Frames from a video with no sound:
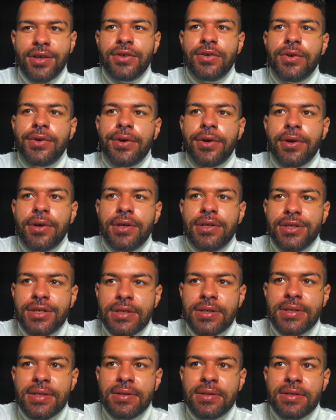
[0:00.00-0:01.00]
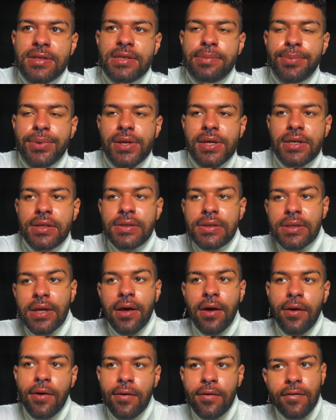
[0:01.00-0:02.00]
You're just in this place
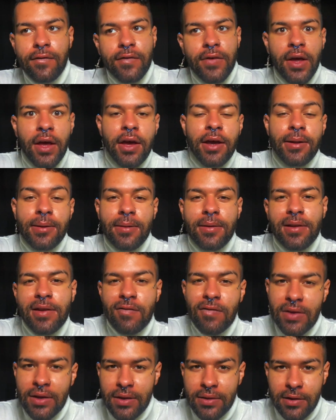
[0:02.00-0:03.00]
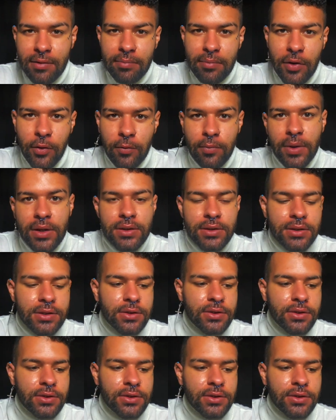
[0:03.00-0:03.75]
of living in the moment.